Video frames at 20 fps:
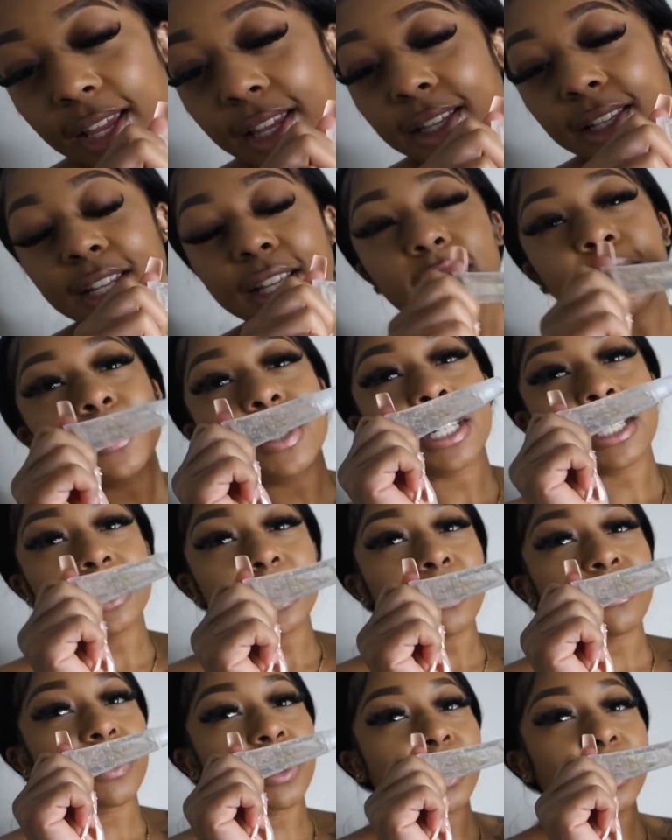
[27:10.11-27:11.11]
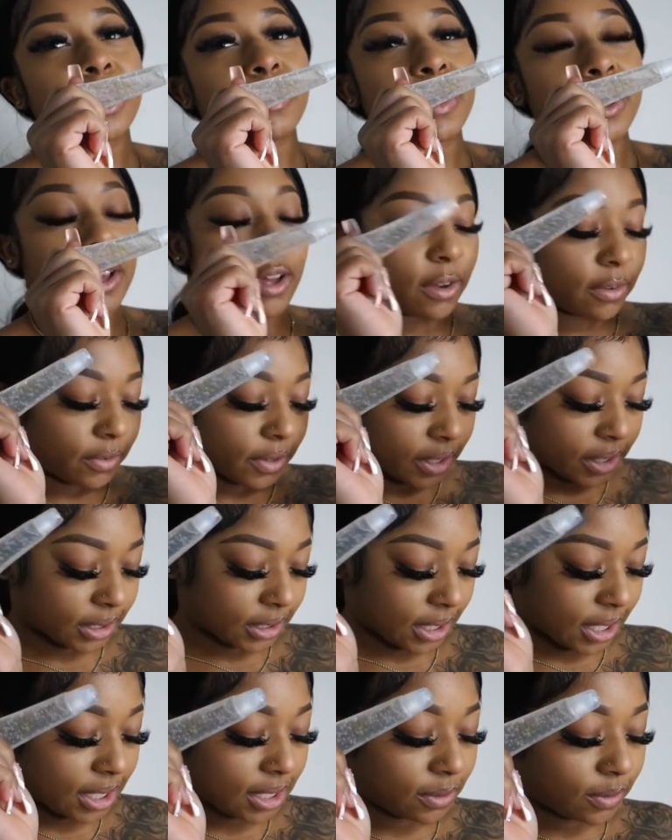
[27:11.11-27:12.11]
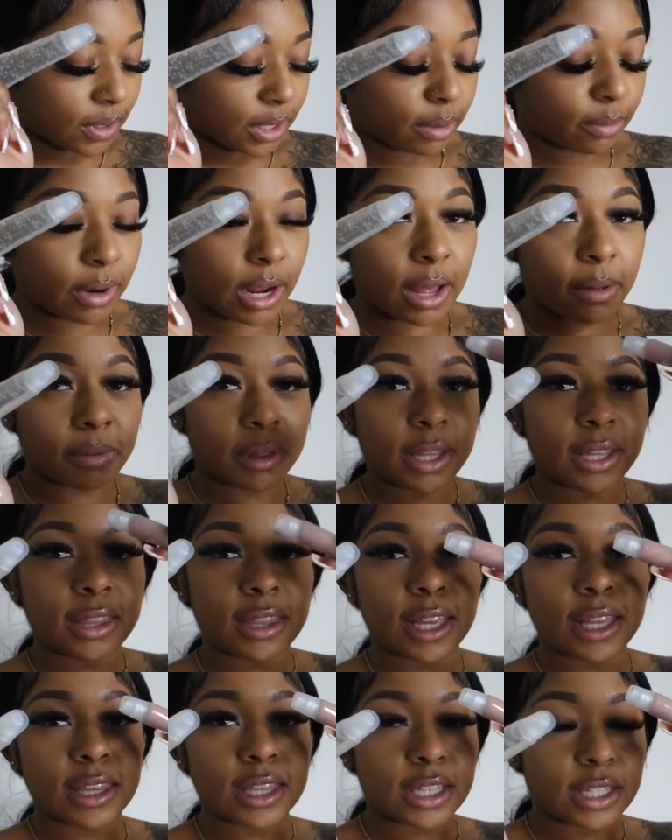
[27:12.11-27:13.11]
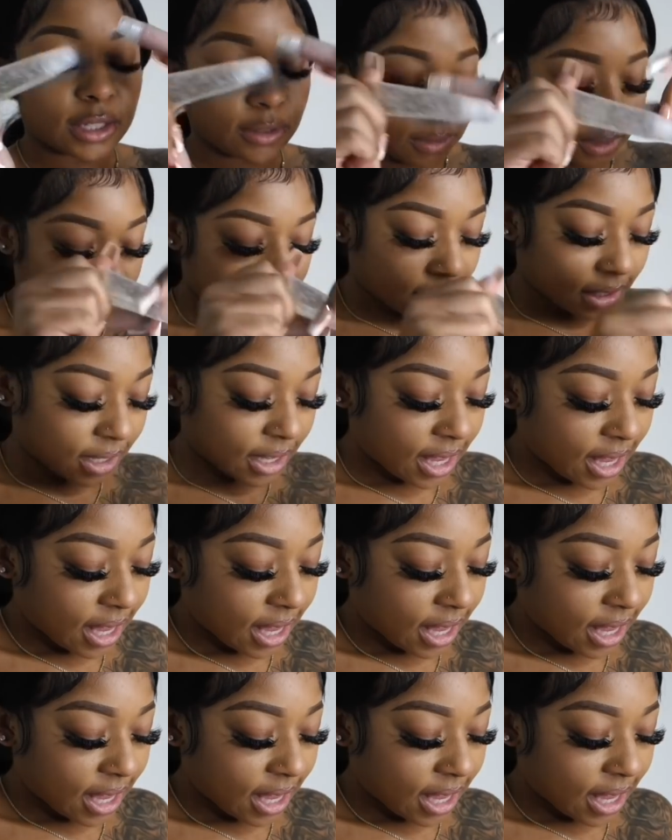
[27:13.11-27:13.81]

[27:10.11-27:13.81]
This one is definitely gonna be gone first. This one probably, then this one.